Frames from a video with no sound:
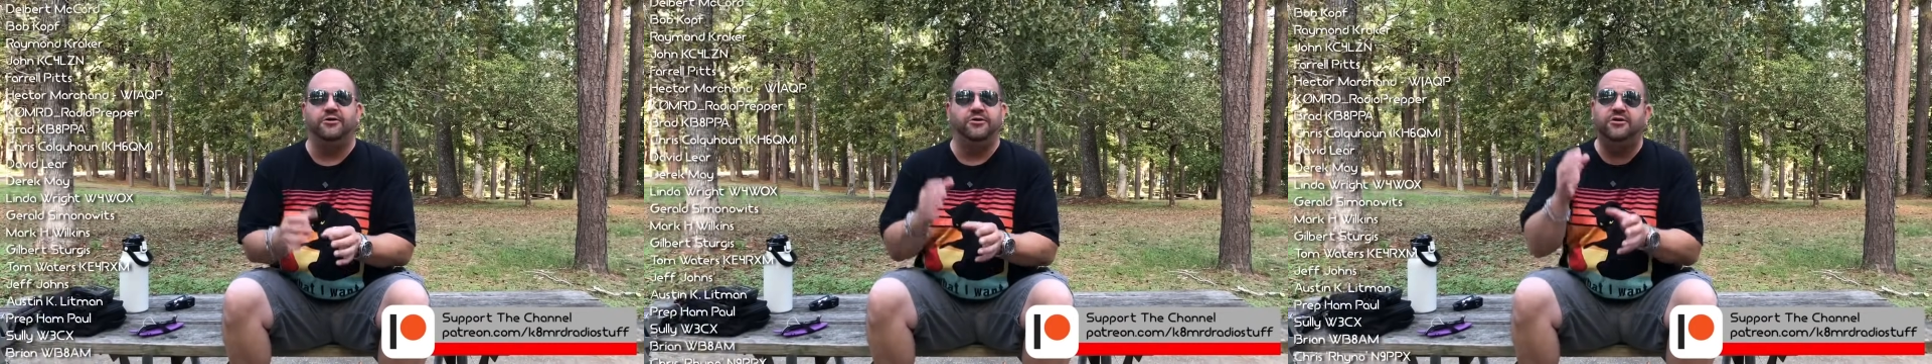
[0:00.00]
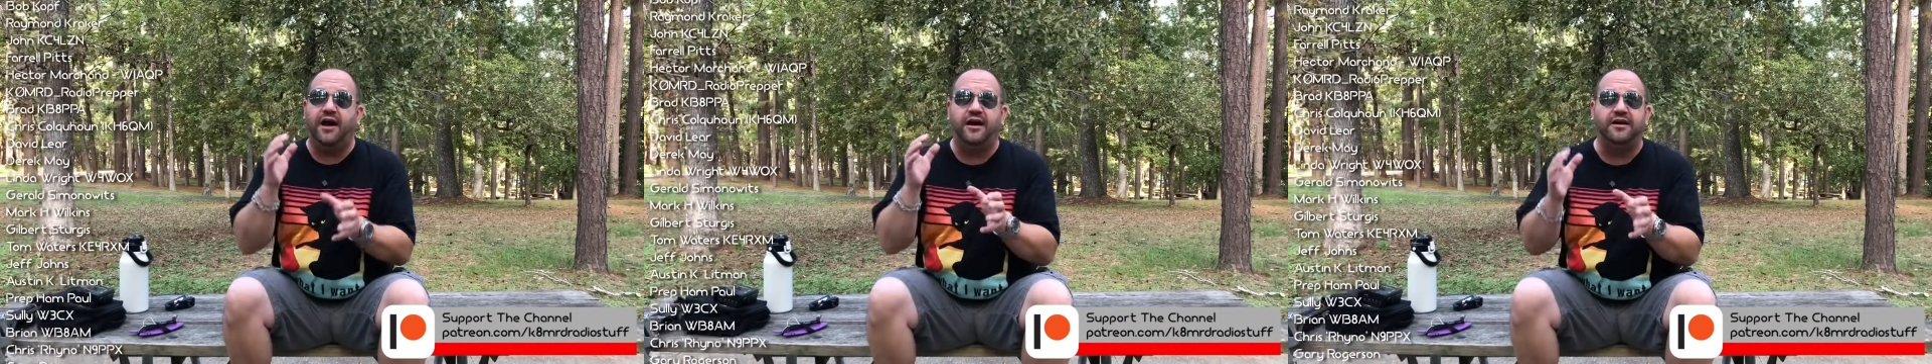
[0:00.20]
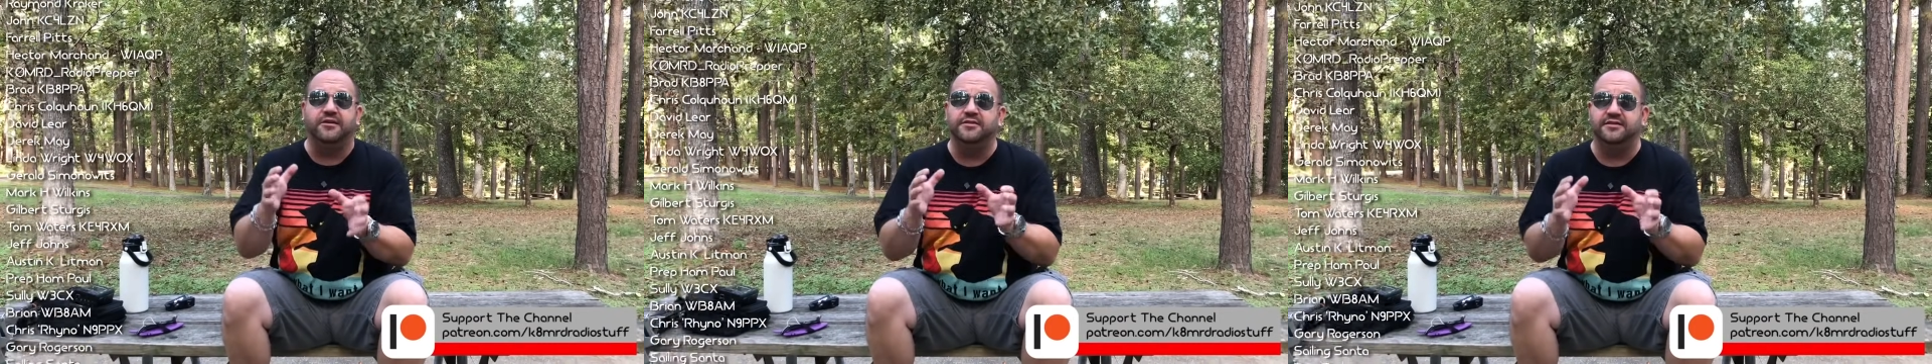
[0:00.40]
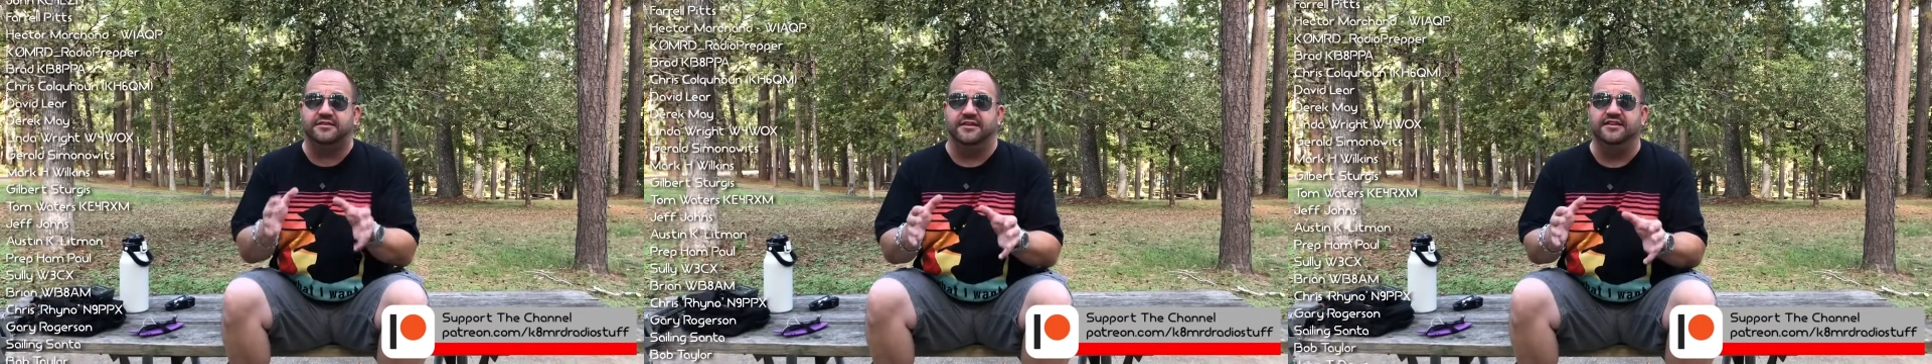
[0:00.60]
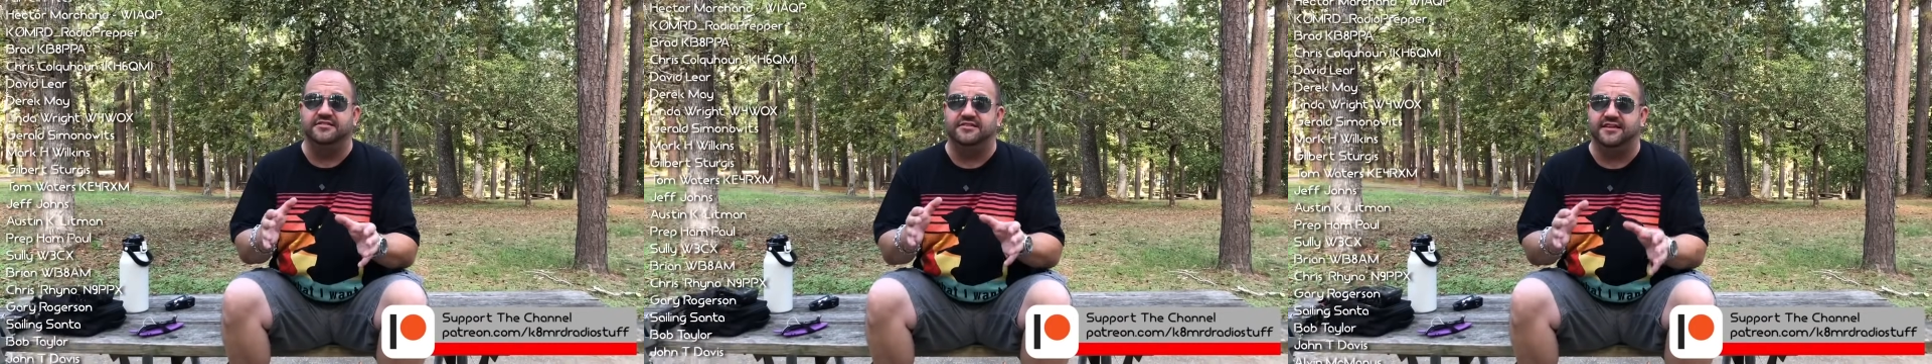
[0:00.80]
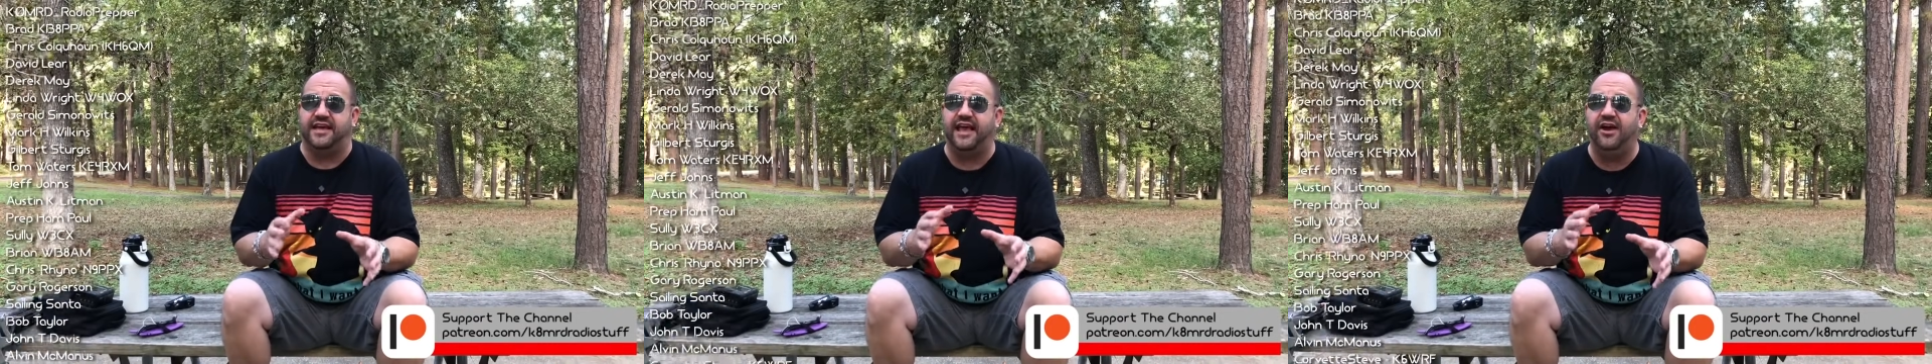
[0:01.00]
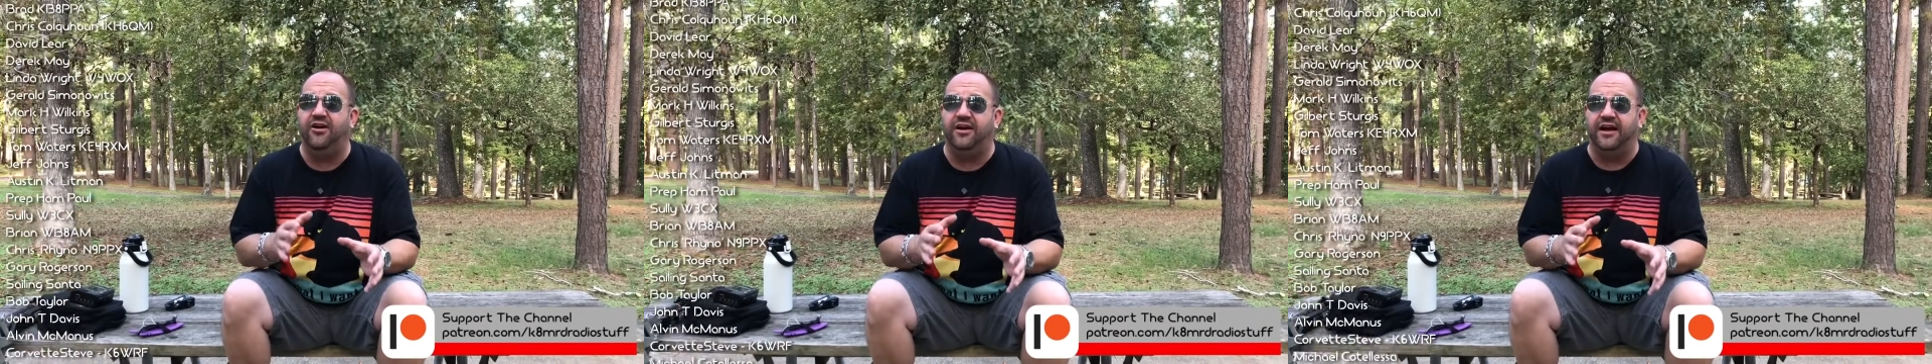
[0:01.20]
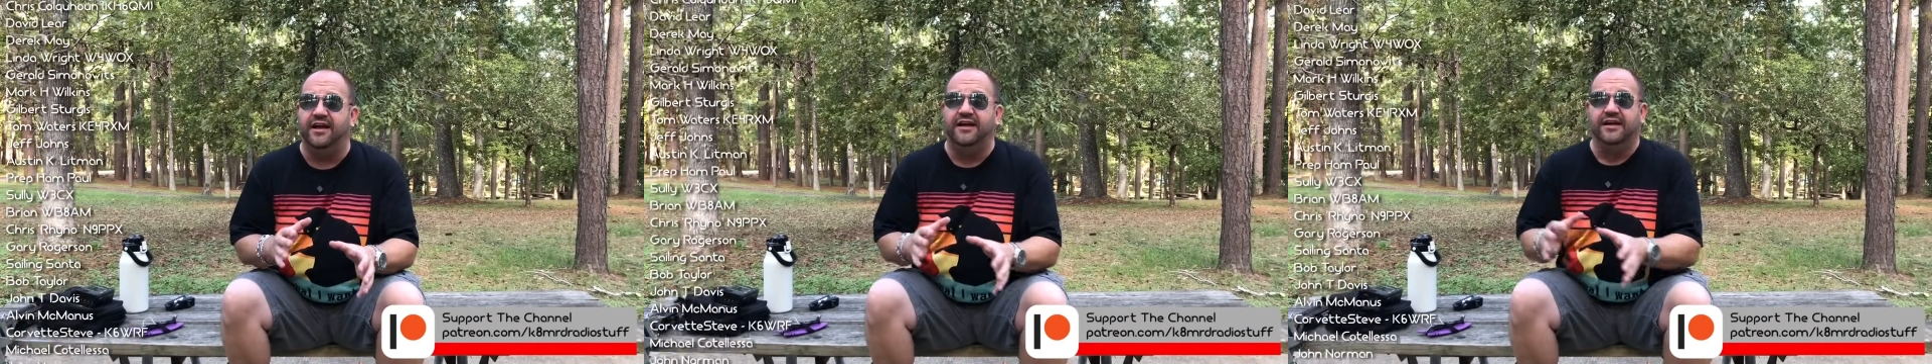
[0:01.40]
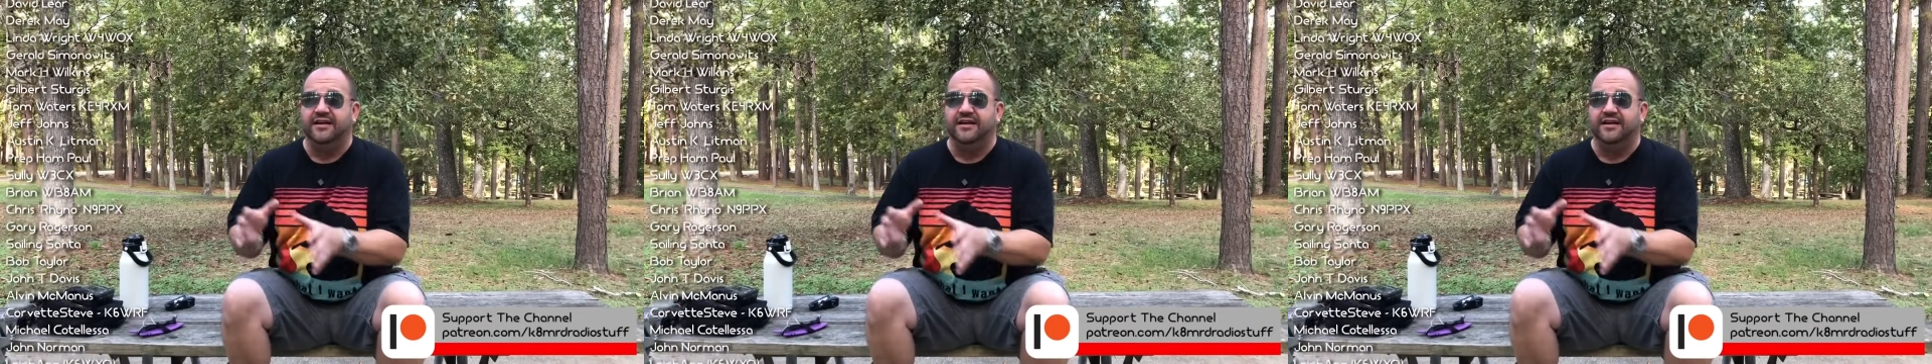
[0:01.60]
You got other things to carry.